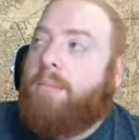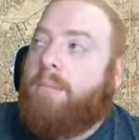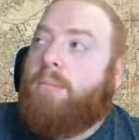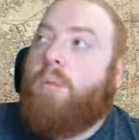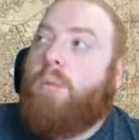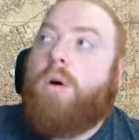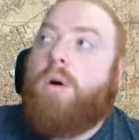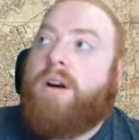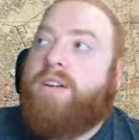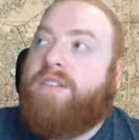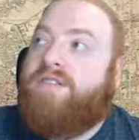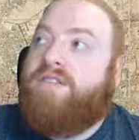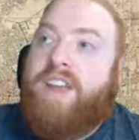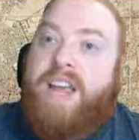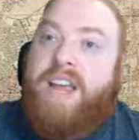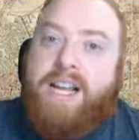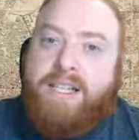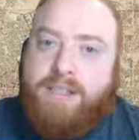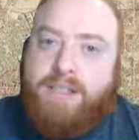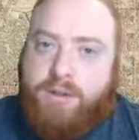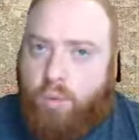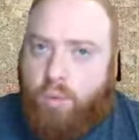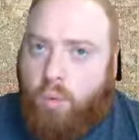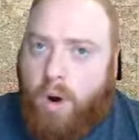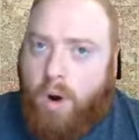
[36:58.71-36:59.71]
more
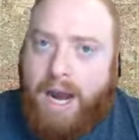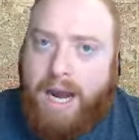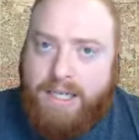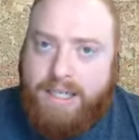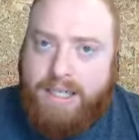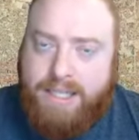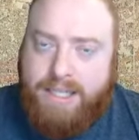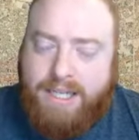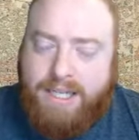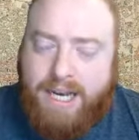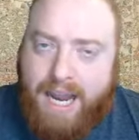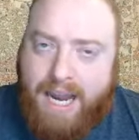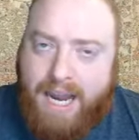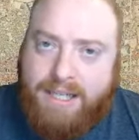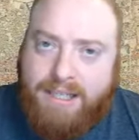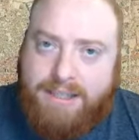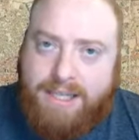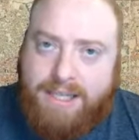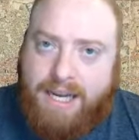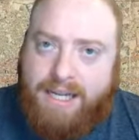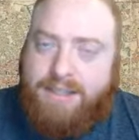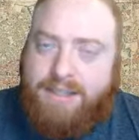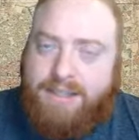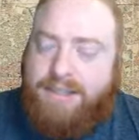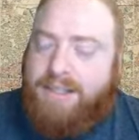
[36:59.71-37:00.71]
advanced Y-DNA
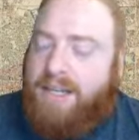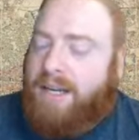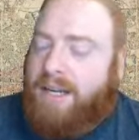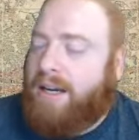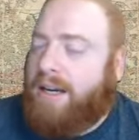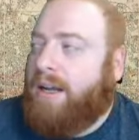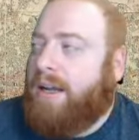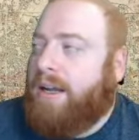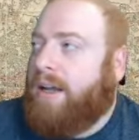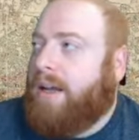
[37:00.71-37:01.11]
testing.